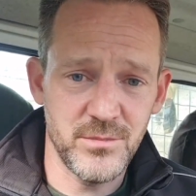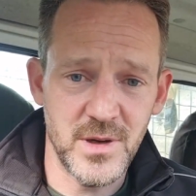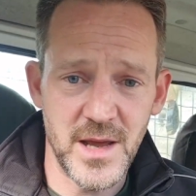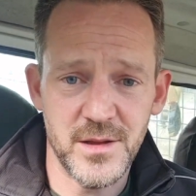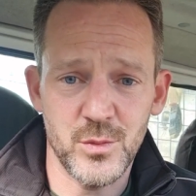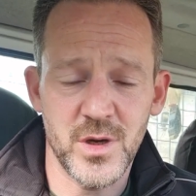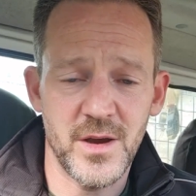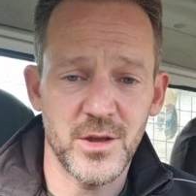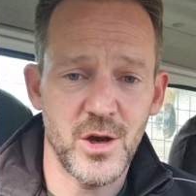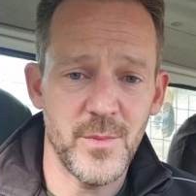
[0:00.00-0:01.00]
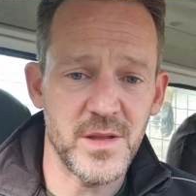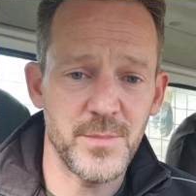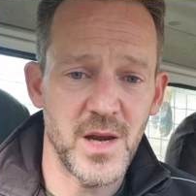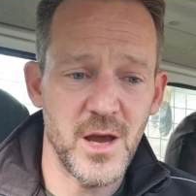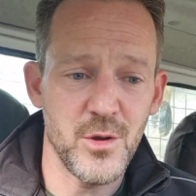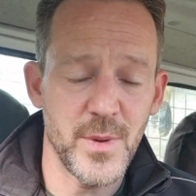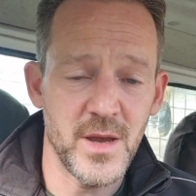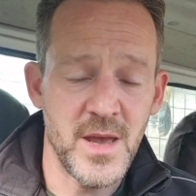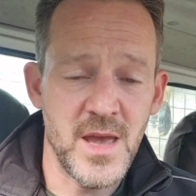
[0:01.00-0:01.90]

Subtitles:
let us all know in the comments below, but